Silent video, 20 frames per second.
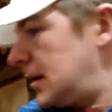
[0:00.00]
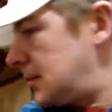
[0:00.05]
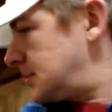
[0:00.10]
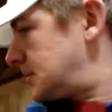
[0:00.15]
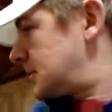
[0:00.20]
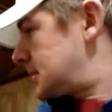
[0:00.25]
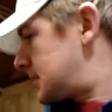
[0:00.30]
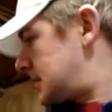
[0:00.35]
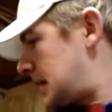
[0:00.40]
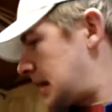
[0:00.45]

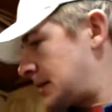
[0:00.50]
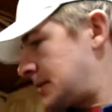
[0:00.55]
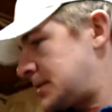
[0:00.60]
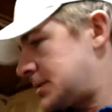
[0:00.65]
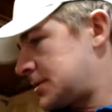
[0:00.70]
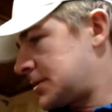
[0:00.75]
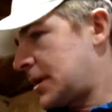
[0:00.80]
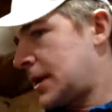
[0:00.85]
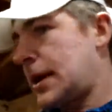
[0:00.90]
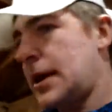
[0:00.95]
I'm
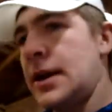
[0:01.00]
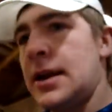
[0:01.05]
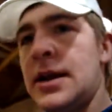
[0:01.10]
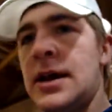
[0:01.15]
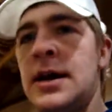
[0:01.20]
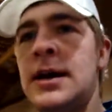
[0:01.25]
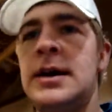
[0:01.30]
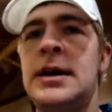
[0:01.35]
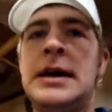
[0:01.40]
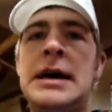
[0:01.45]
demonstrating
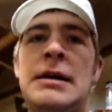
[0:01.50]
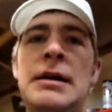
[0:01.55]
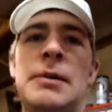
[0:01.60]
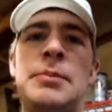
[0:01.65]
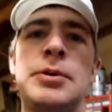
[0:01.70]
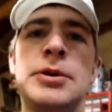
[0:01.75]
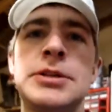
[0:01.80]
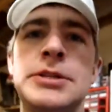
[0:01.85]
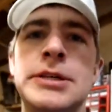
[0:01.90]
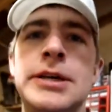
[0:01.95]
how
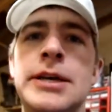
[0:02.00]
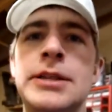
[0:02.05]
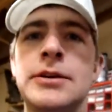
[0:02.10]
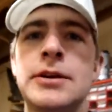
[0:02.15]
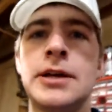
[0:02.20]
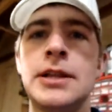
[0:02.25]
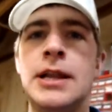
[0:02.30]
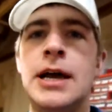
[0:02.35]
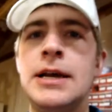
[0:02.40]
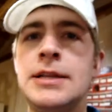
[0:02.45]
I put
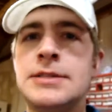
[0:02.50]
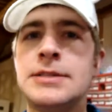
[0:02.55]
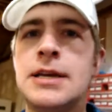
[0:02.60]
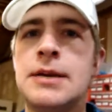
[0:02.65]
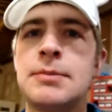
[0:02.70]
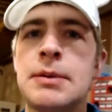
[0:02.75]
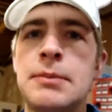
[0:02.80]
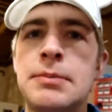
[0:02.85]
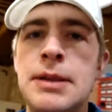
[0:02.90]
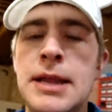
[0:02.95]
together a
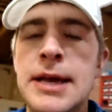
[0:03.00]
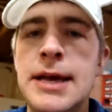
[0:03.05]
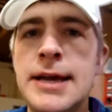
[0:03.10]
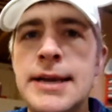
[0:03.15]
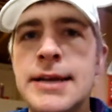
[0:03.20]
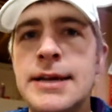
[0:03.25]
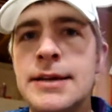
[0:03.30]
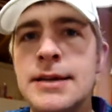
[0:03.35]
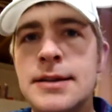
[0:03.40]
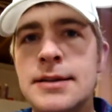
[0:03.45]
lightsaber
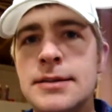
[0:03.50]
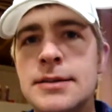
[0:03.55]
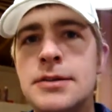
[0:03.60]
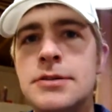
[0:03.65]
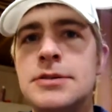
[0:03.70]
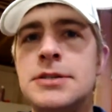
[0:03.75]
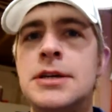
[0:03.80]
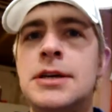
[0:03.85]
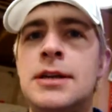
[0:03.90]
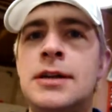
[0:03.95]
blade
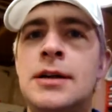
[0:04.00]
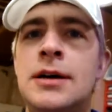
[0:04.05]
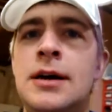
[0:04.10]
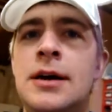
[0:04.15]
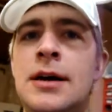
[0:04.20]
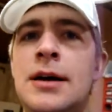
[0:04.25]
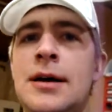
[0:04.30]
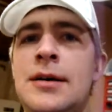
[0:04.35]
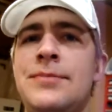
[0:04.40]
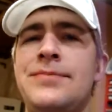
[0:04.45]
using,
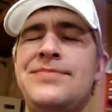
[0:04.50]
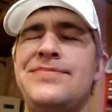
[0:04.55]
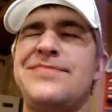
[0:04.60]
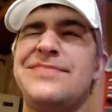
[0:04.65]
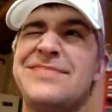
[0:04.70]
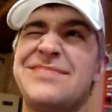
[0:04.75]
uh,